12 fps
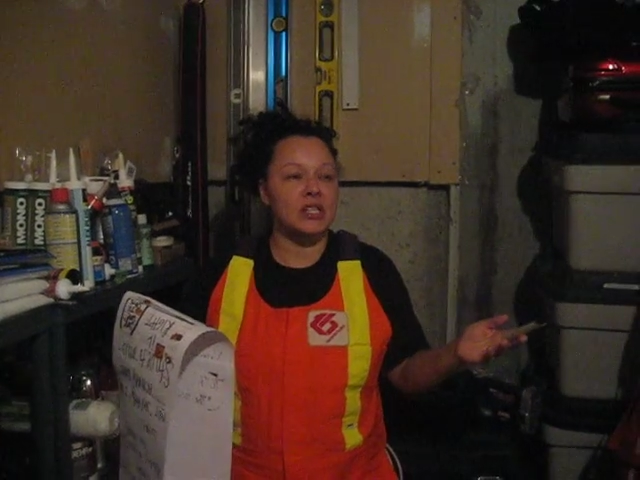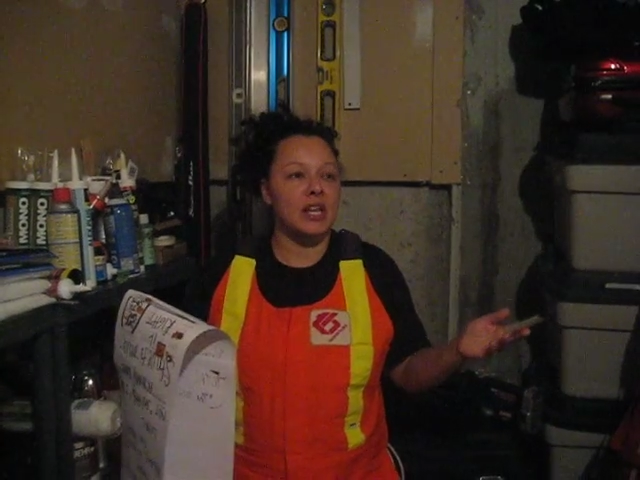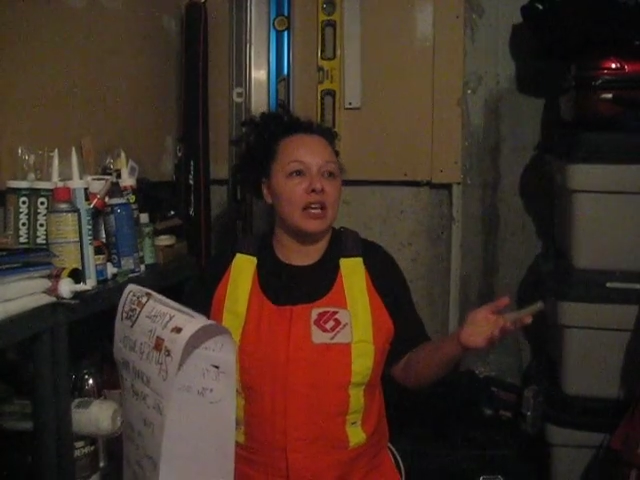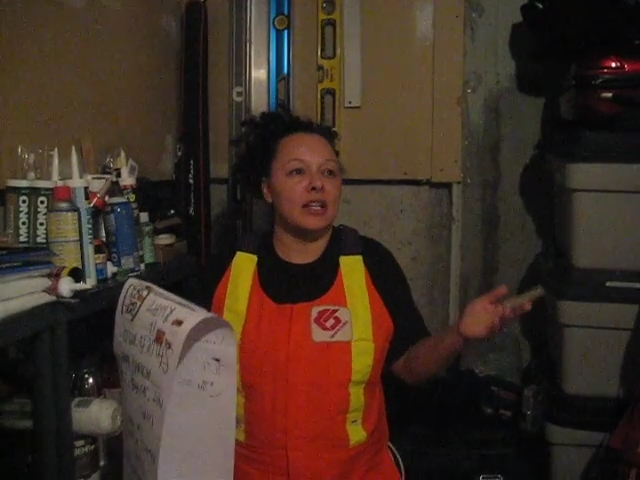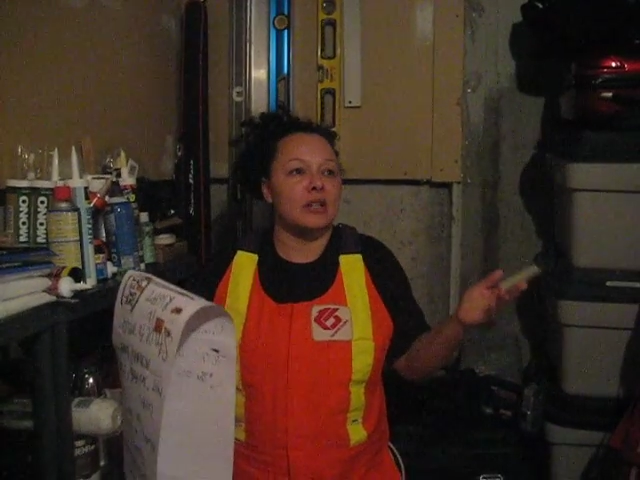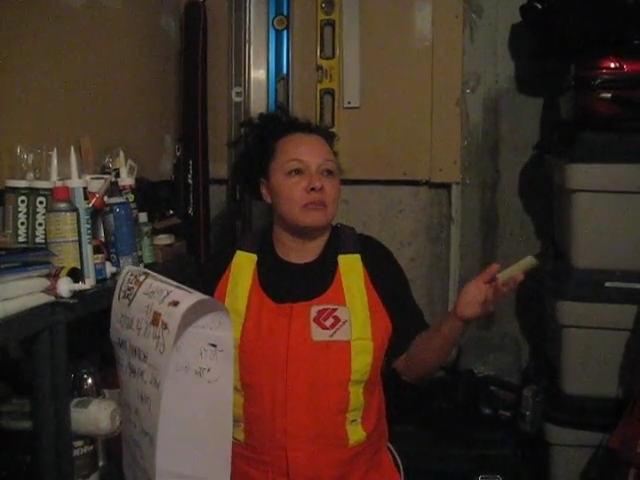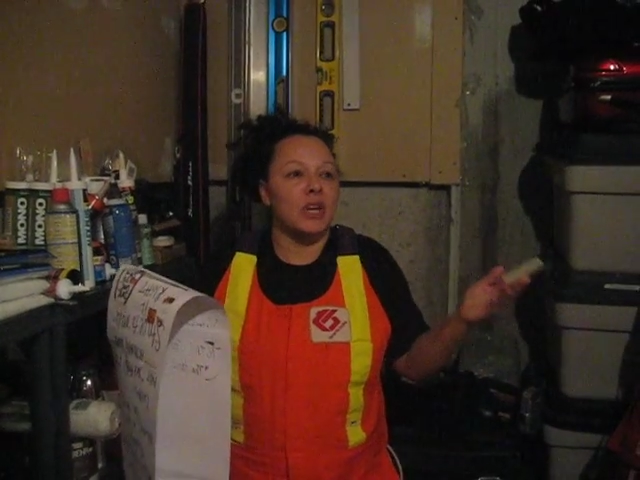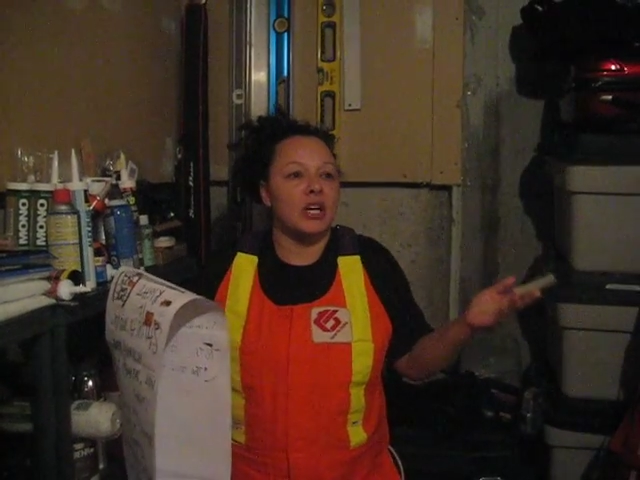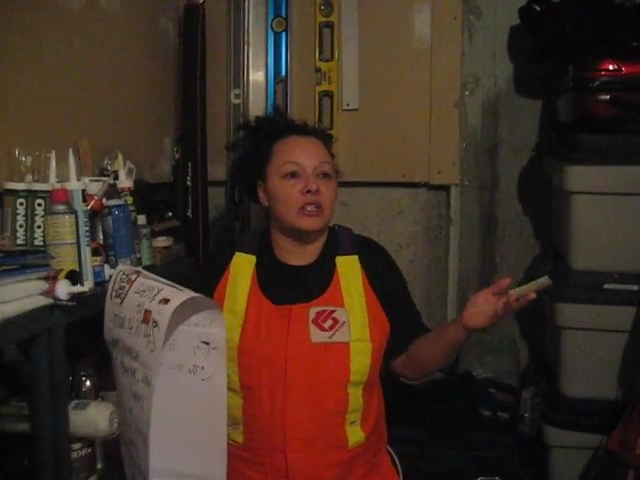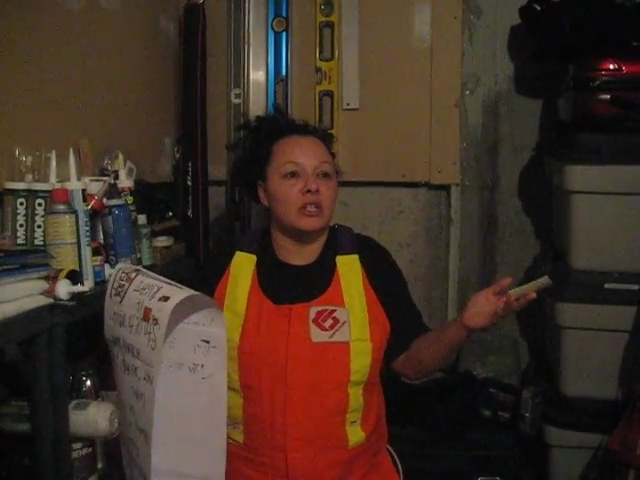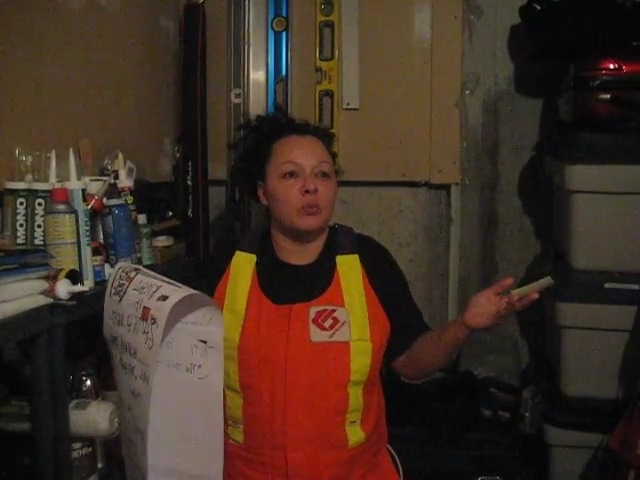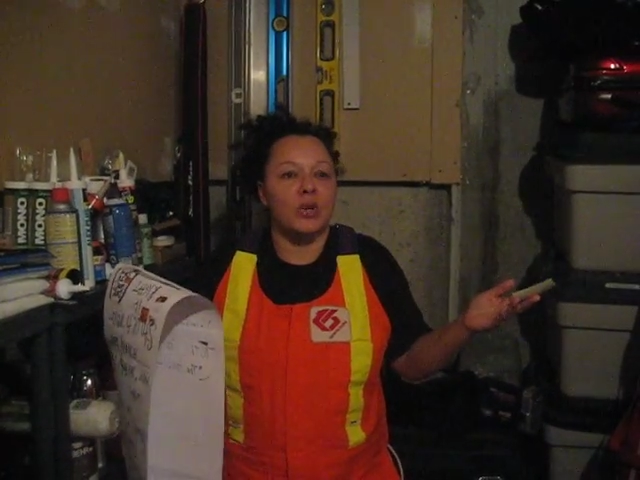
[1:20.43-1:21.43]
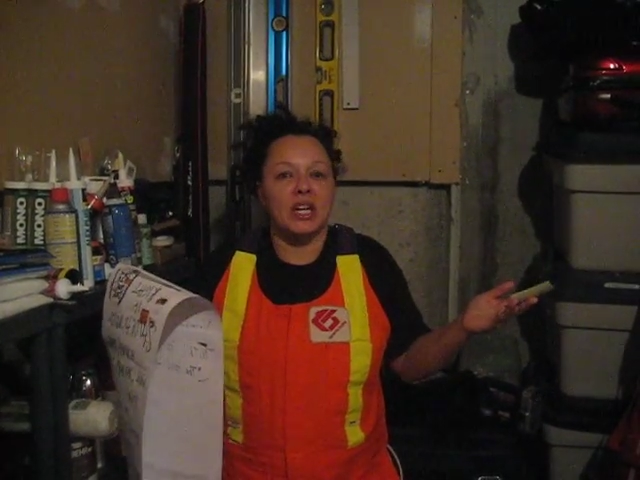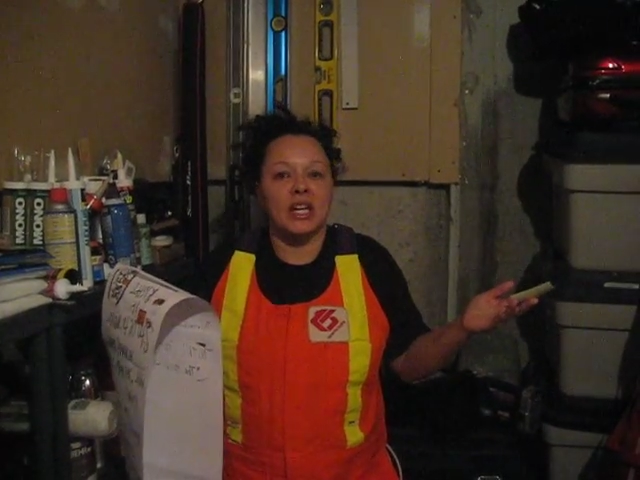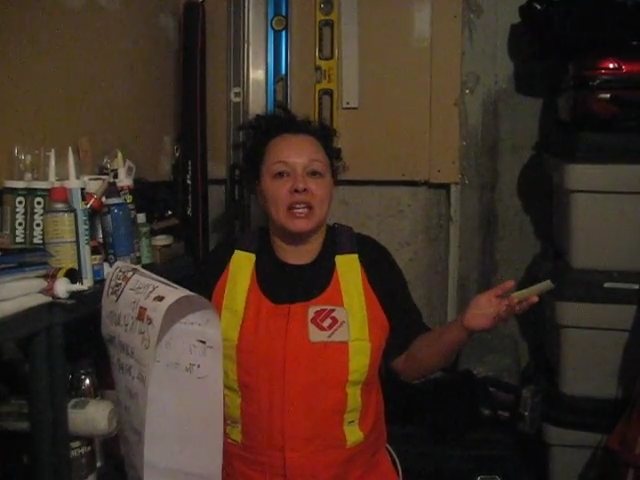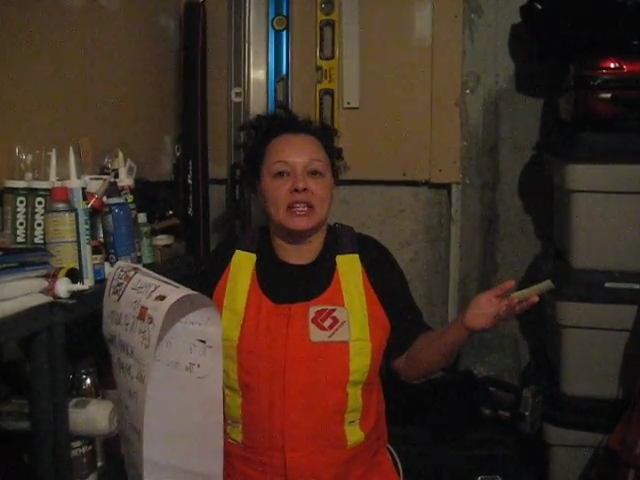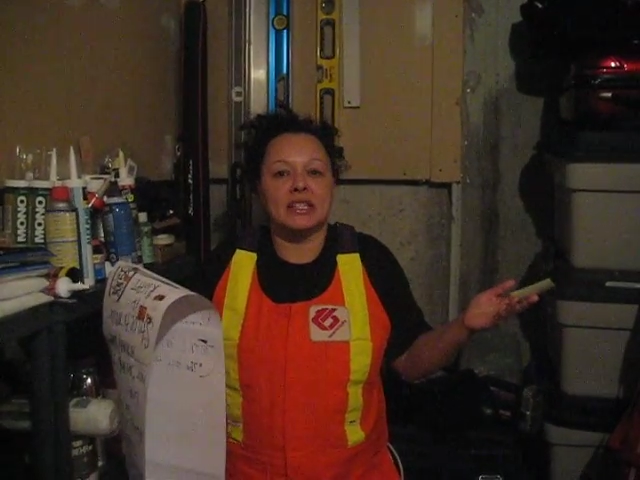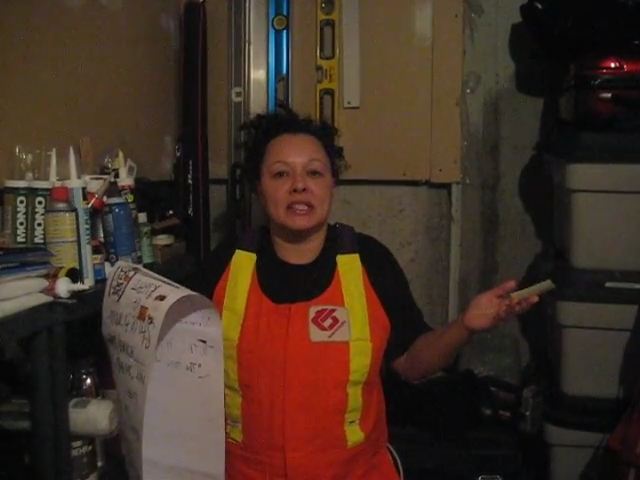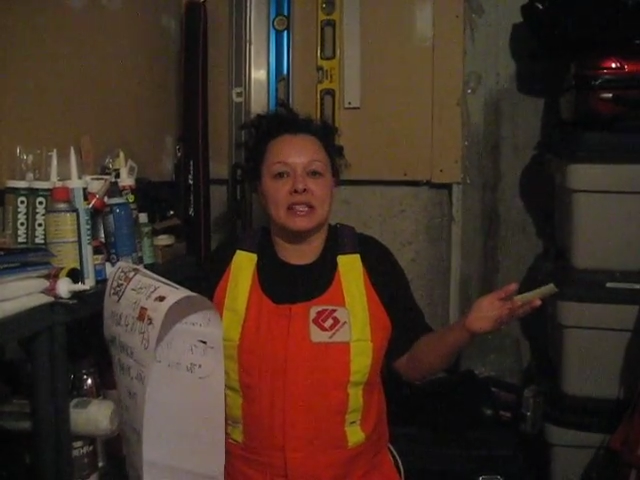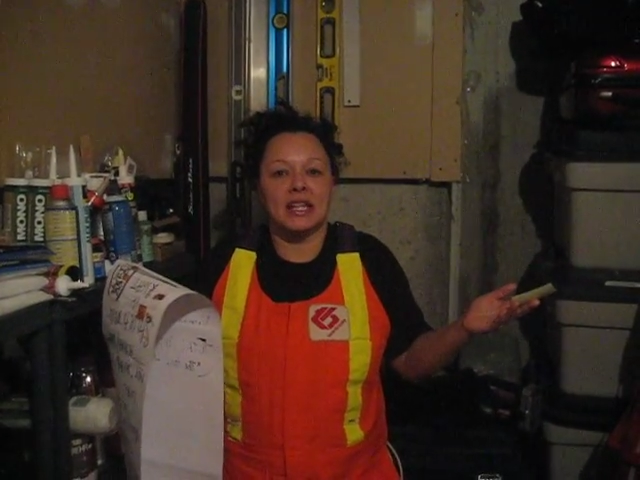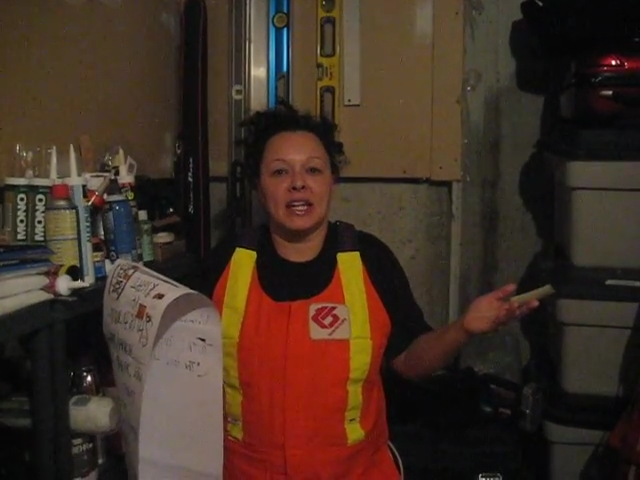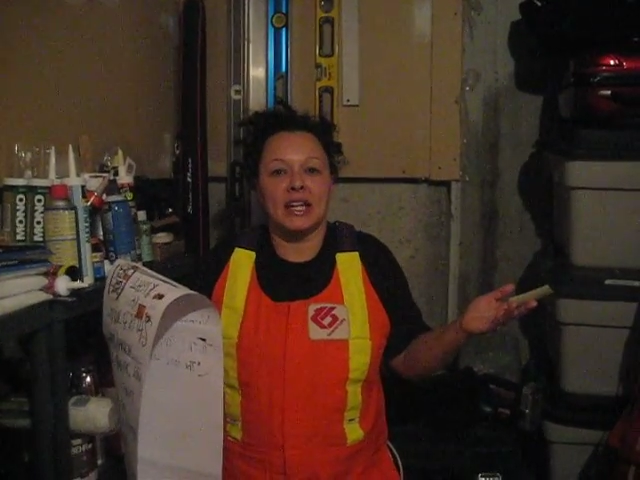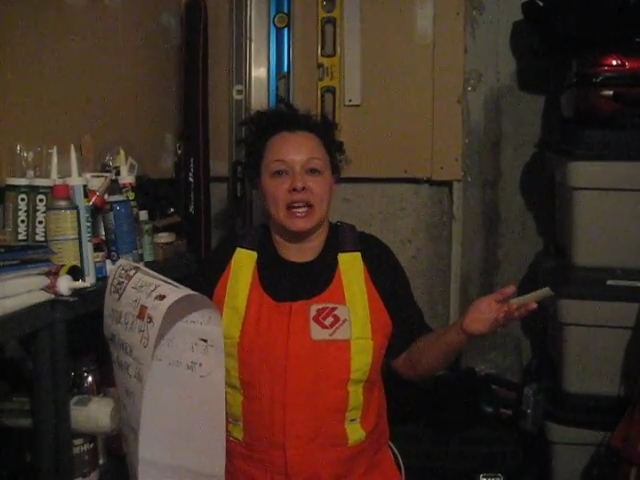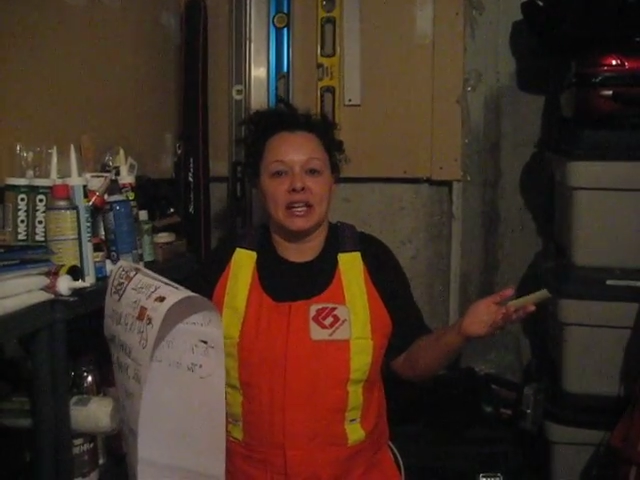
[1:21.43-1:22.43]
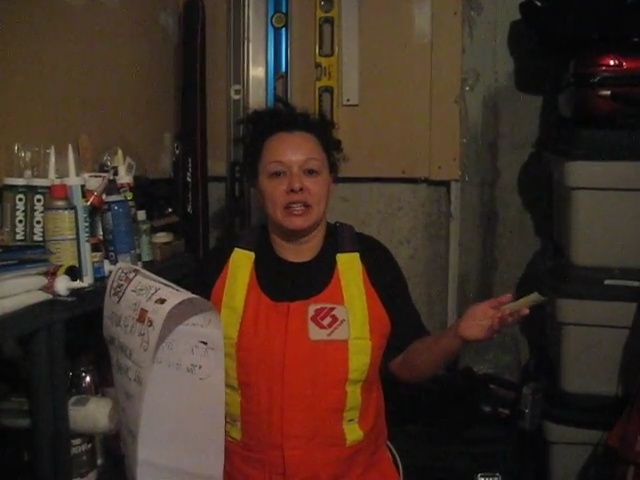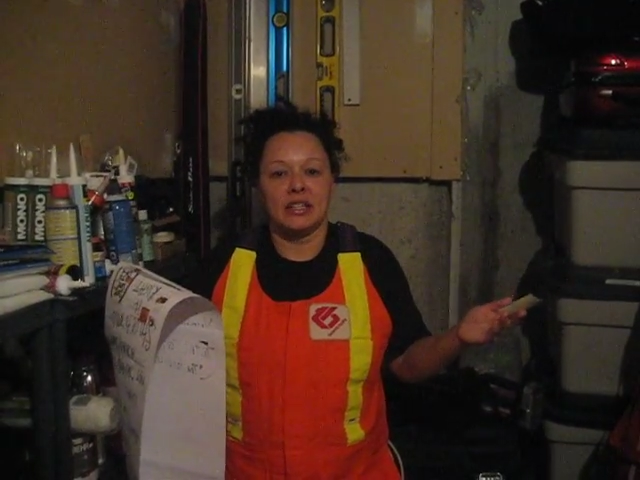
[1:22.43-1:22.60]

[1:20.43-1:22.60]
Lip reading: saying like, Marilyn, we need this lady.